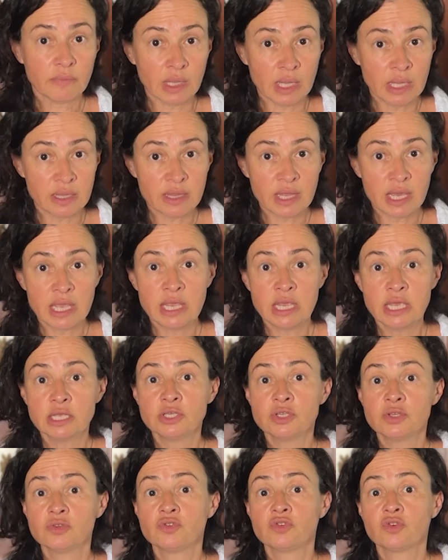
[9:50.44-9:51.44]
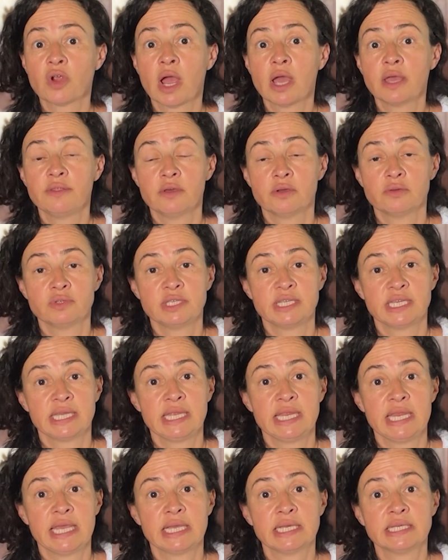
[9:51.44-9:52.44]
they need to try those
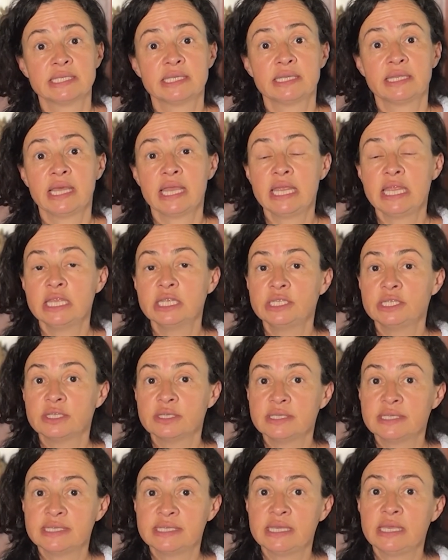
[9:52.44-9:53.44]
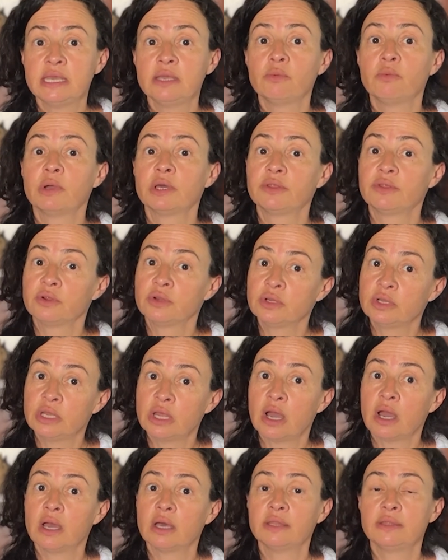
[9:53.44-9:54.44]
techniques. They need to see whether or
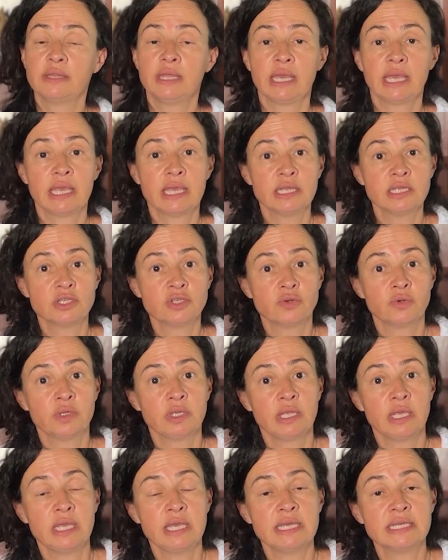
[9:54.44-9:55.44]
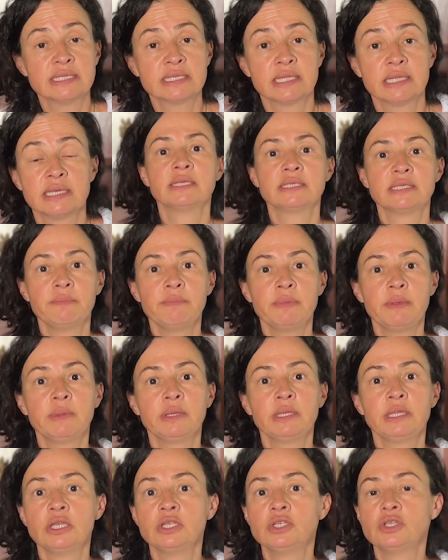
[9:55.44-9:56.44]
not they can do it easily. Some
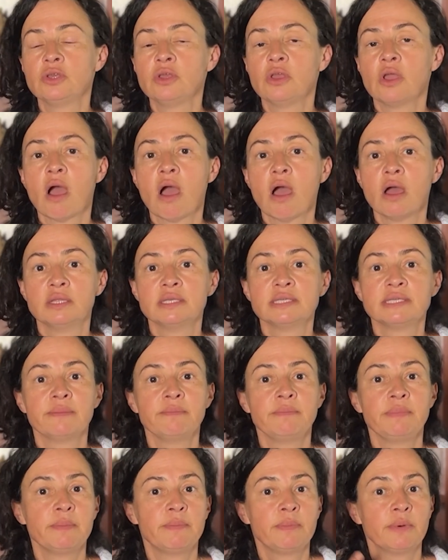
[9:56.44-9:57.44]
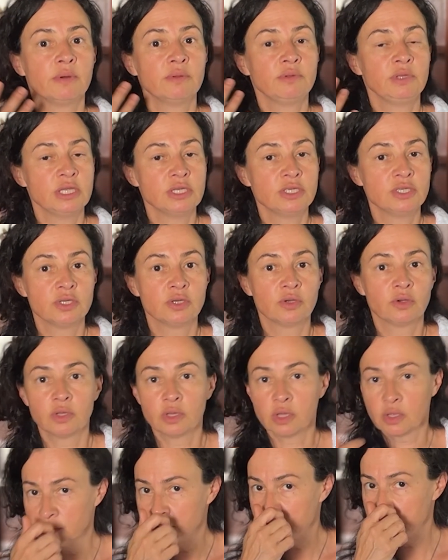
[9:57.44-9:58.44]
people need to yawn, some people need to
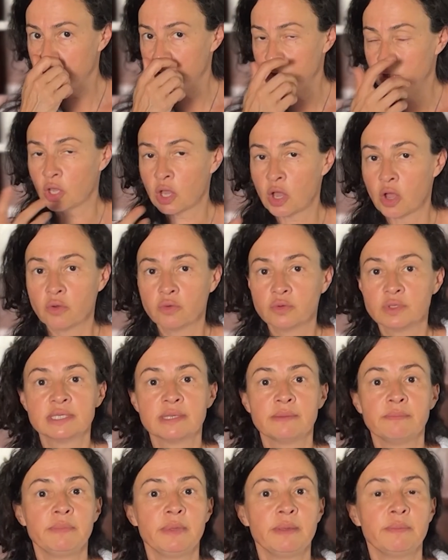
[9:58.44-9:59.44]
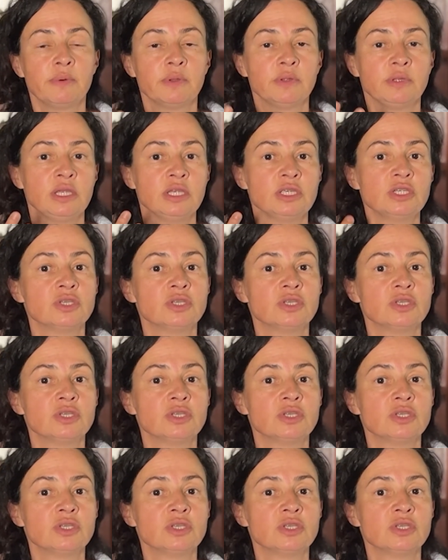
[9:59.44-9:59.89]
close their nose, some people need